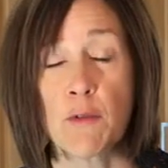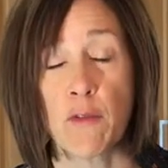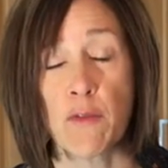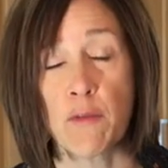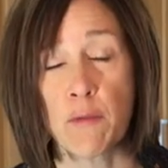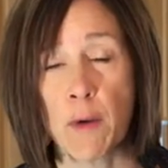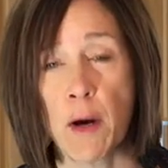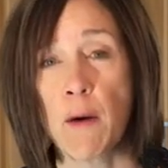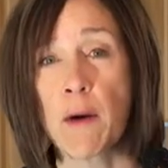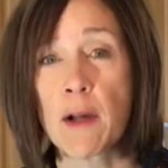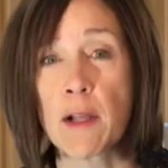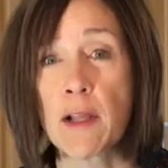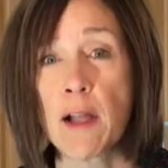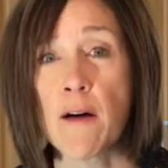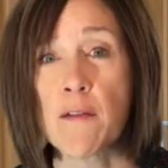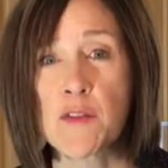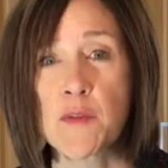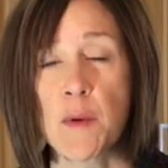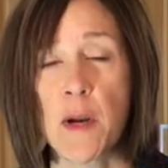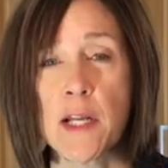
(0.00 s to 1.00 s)
wearing
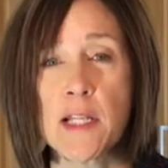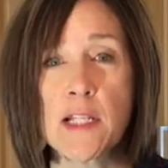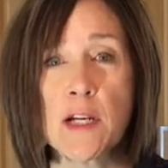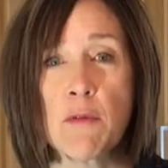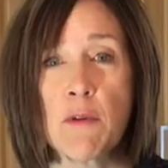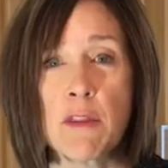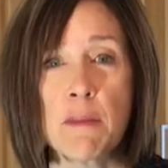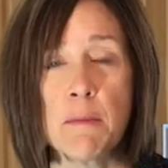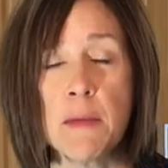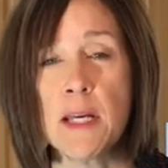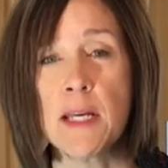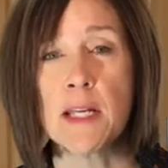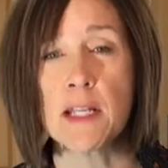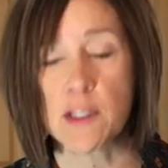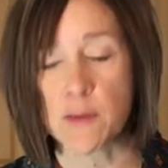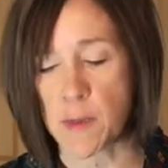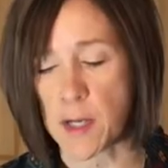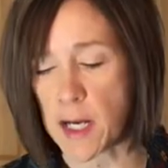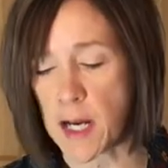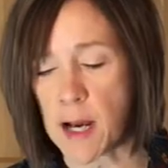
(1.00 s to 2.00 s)
gloves when I deal with meat
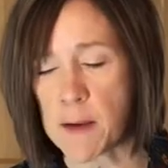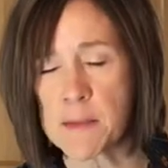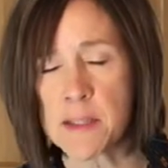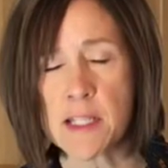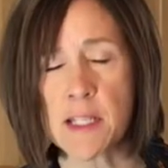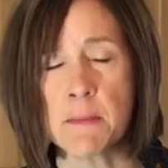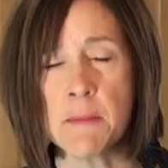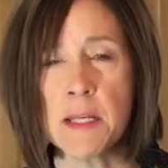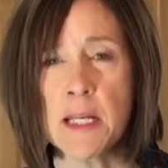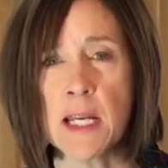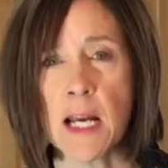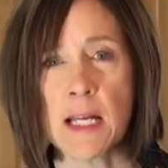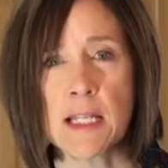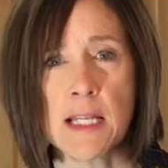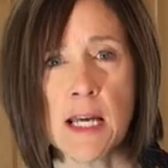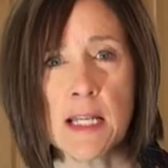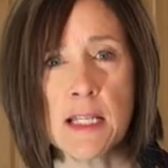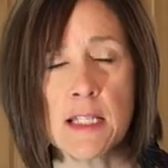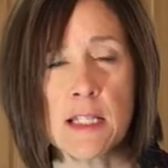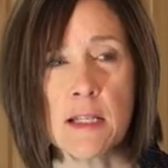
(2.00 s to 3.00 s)
is when it comes to meat, I
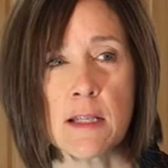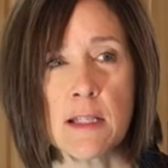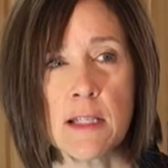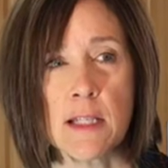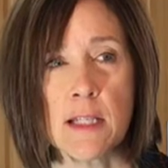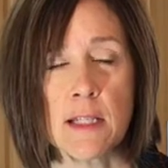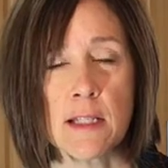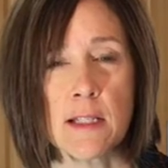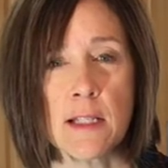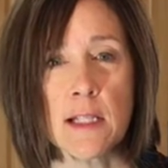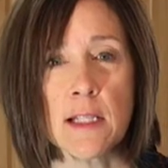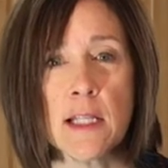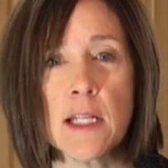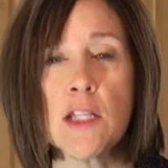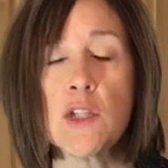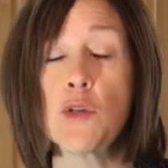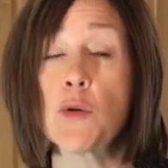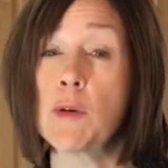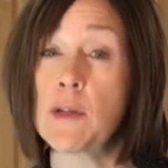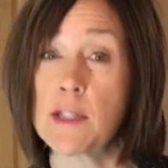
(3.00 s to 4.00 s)
tend to lean
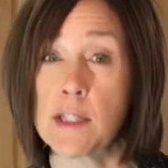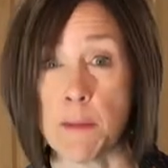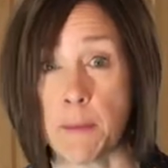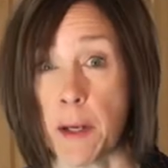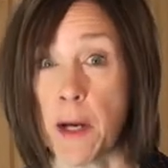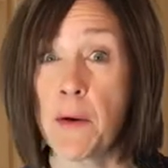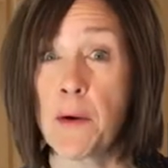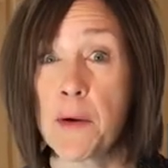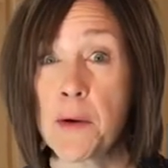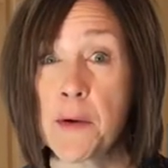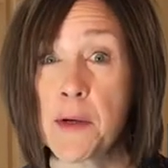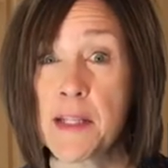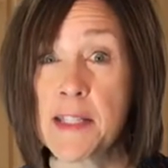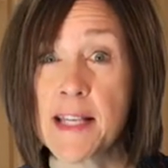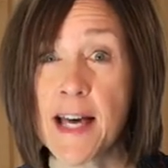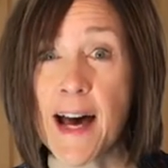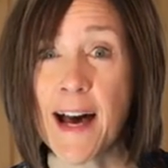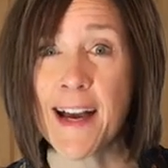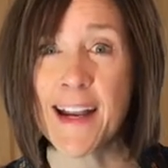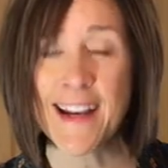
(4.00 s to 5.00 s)
towards the paranoid
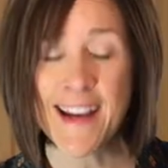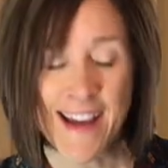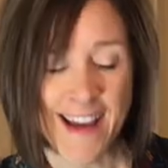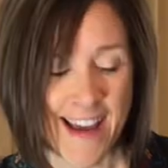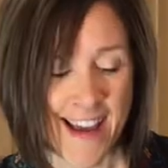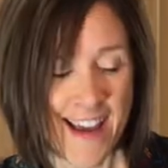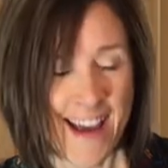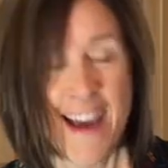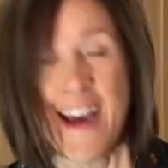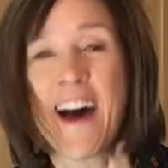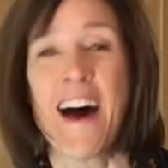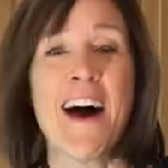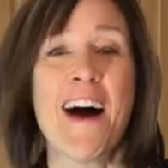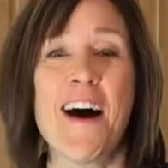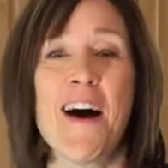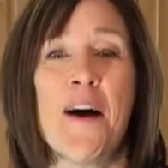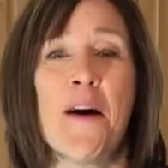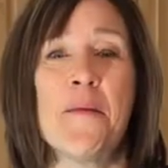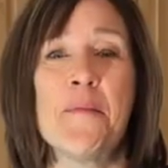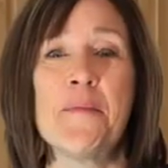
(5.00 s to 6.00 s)
side
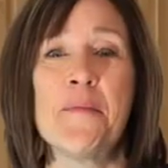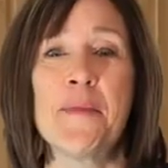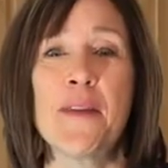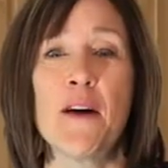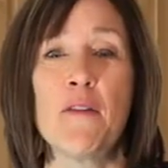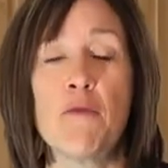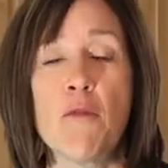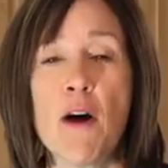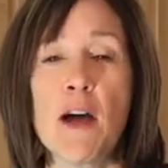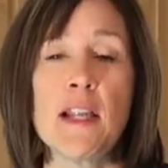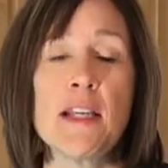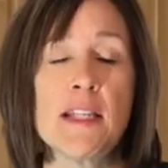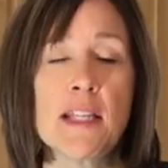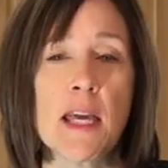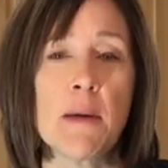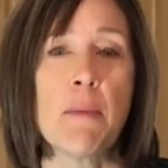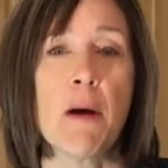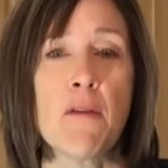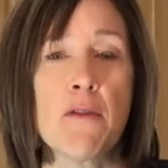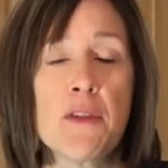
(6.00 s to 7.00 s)
of wanting to
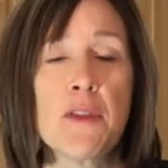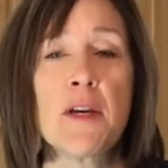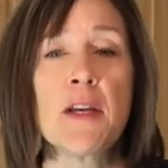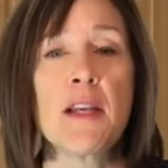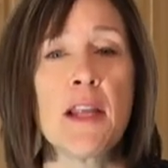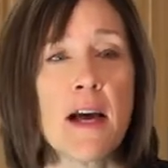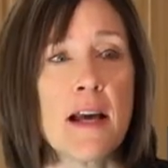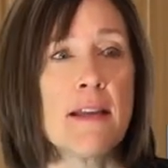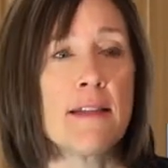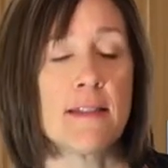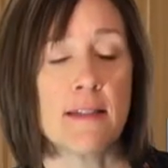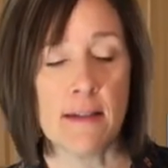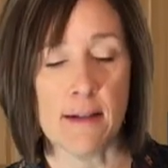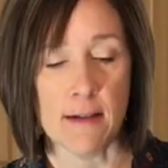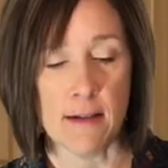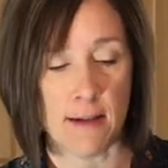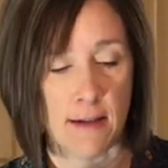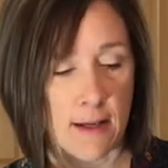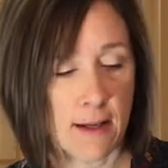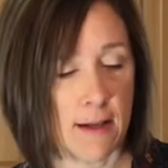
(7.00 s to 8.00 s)
keep everything nice
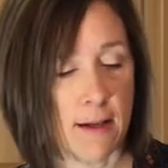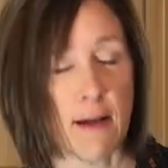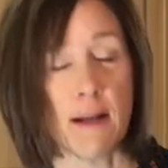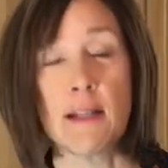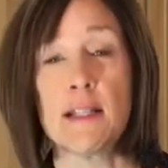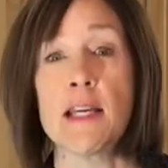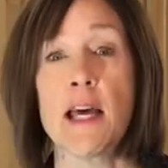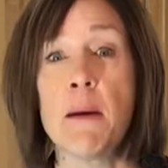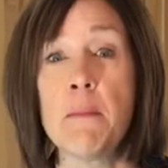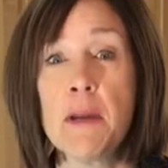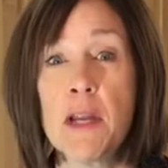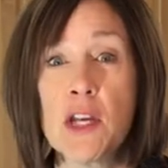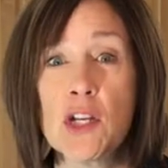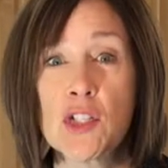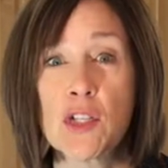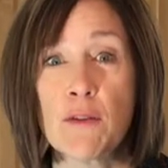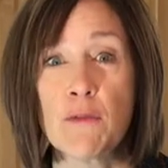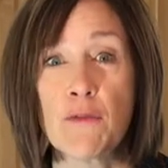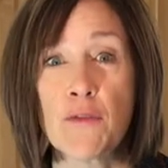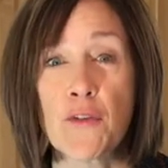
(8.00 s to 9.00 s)
and
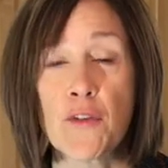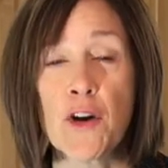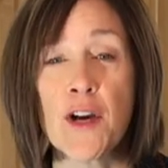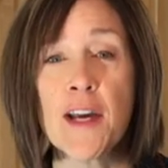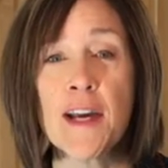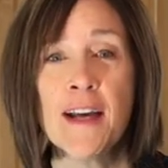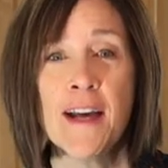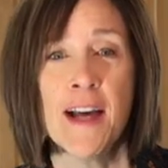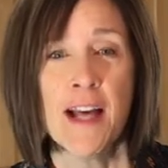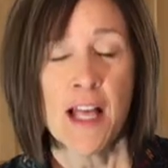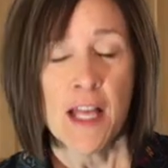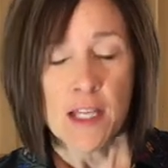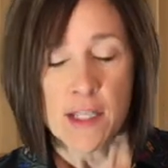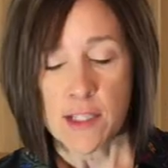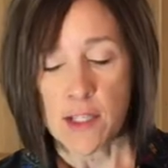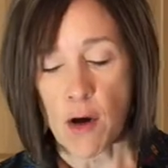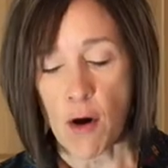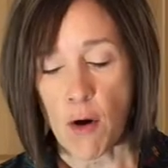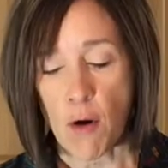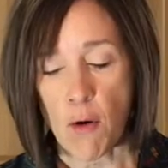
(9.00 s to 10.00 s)
contamination free.
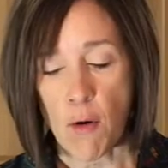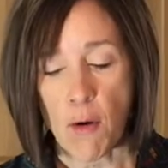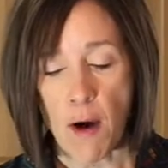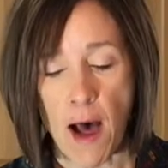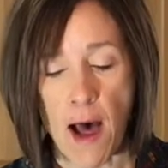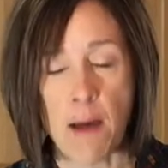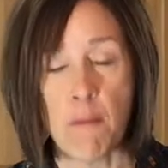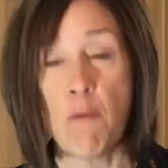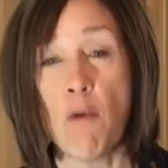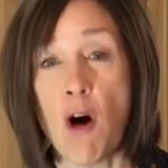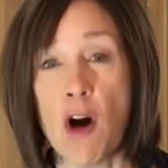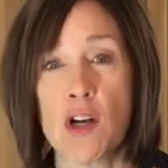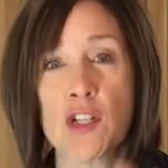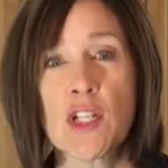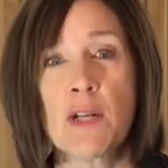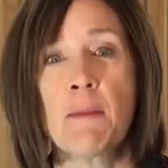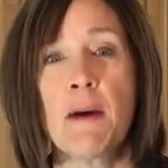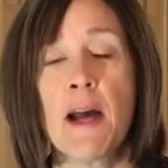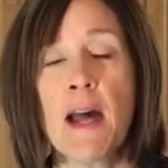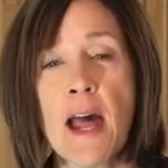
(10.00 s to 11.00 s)
So I'm
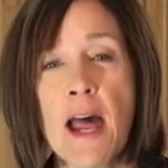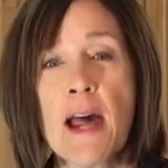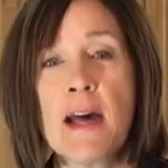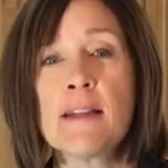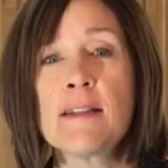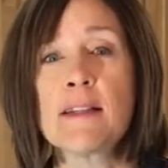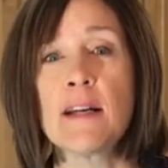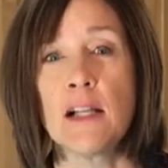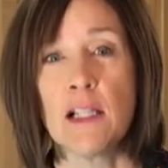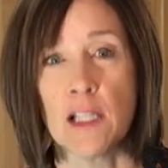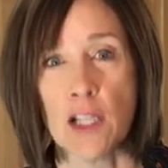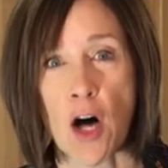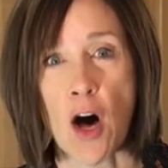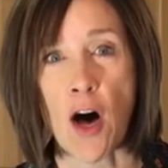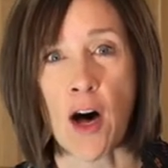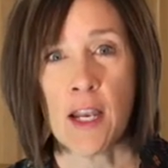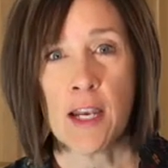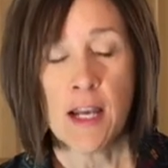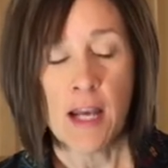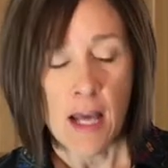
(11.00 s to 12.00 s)
washing my hands a
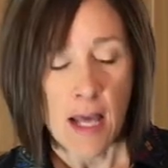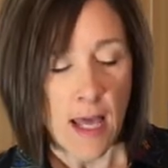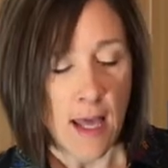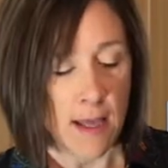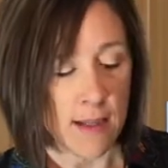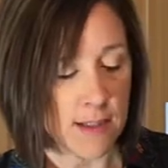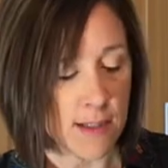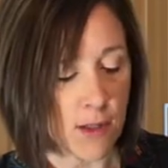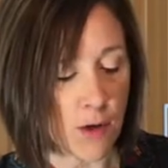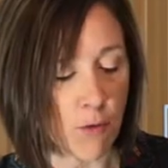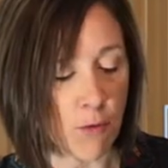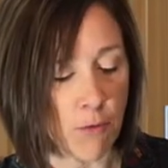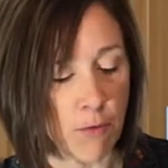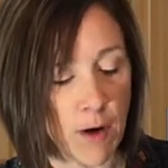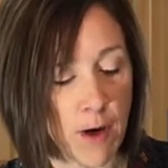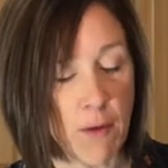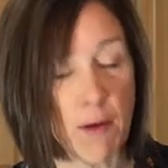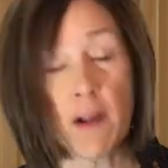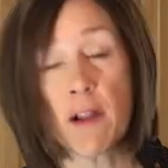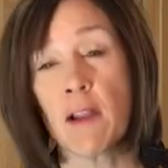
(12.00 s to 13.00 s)
lot. And so
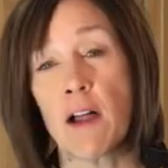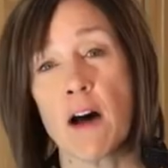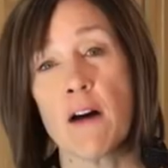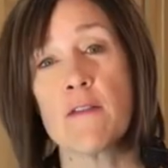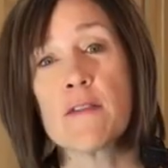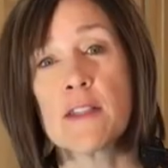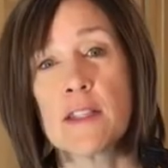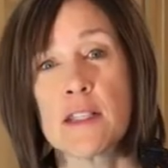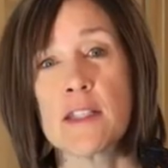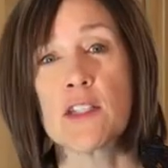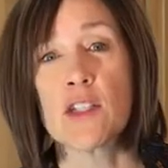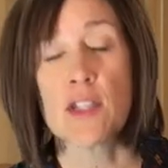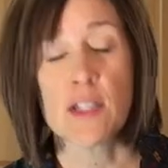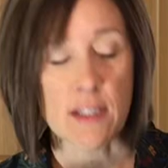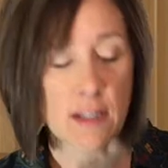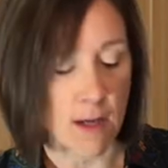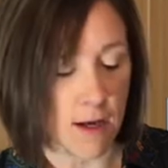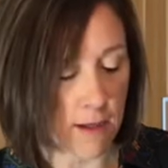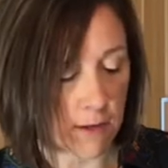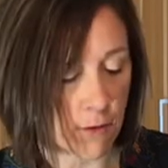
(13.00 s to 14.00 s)
wearing gloves, it's just
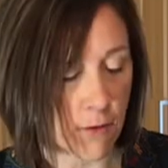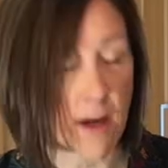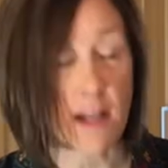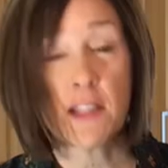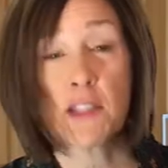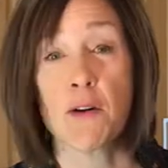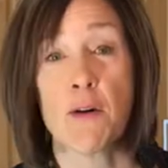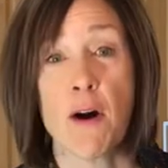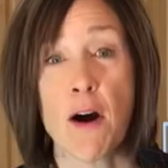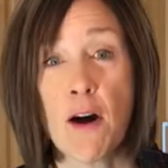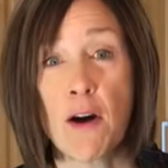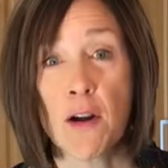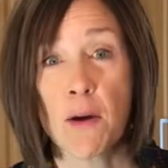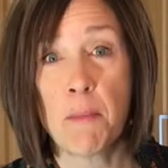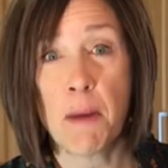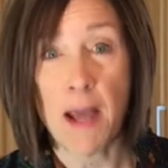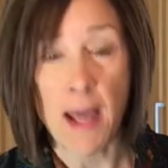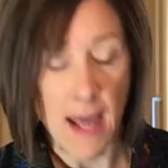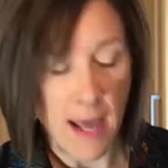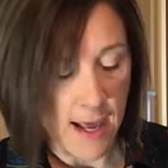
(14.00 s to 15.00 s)
not quite so hard on
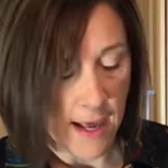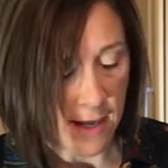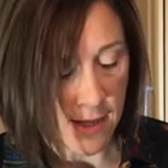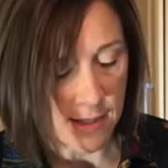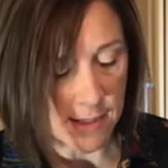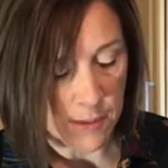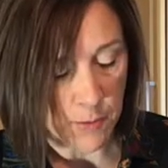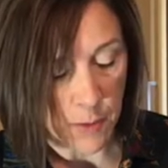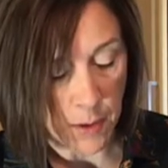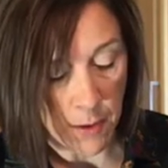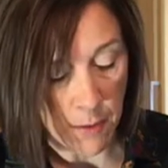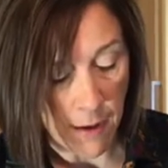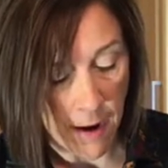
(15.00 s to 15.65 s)
my hands where